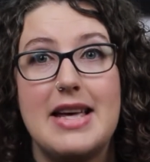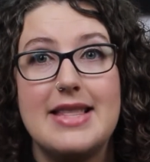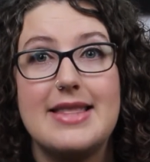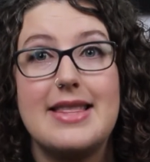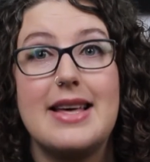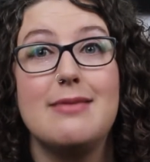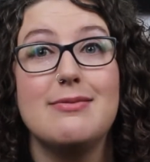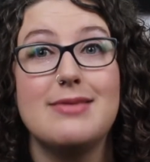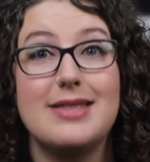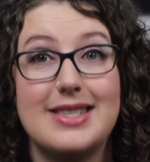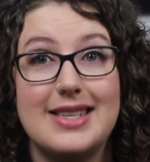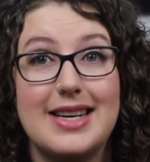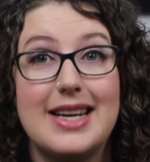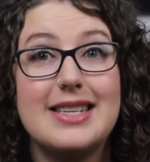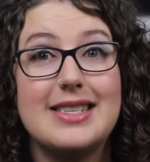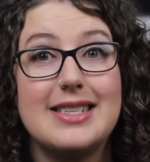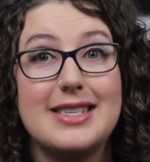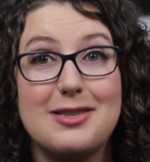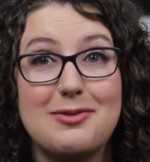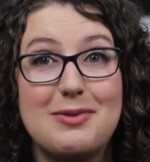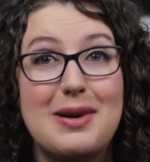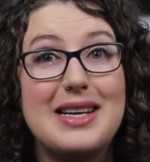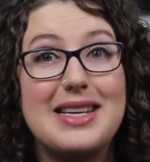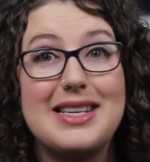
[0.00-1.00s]
that was the
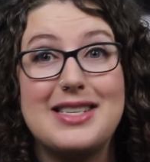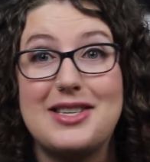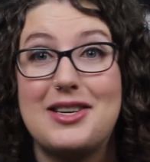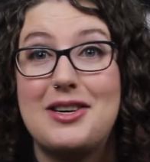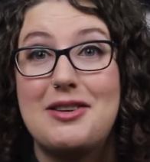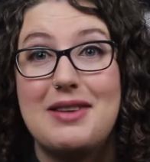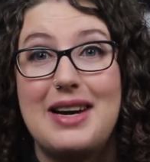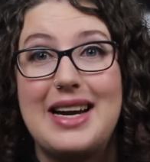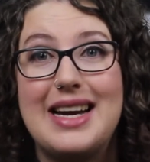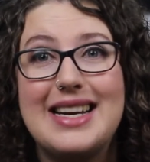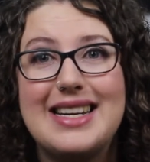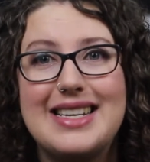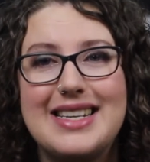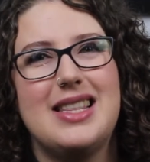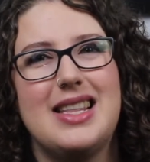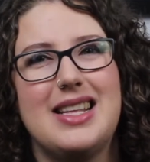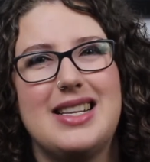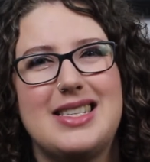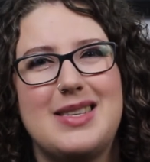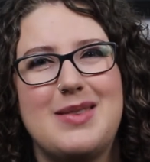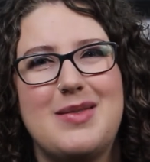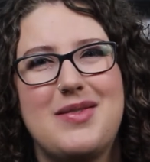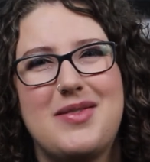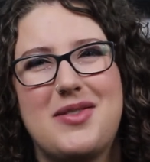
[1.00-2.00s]
1920s, alright,
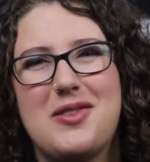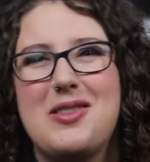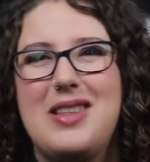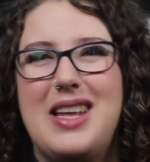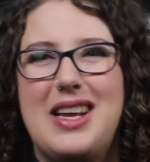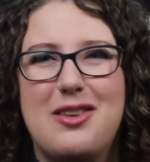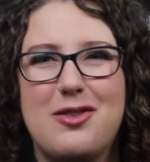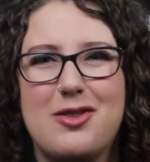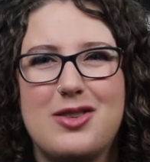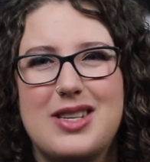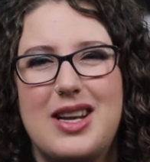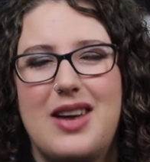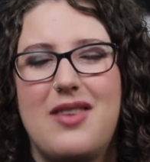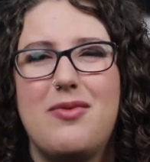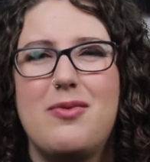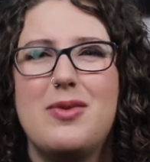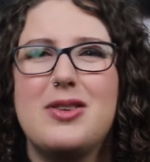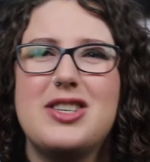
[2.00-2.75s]
Then some of her later stuff,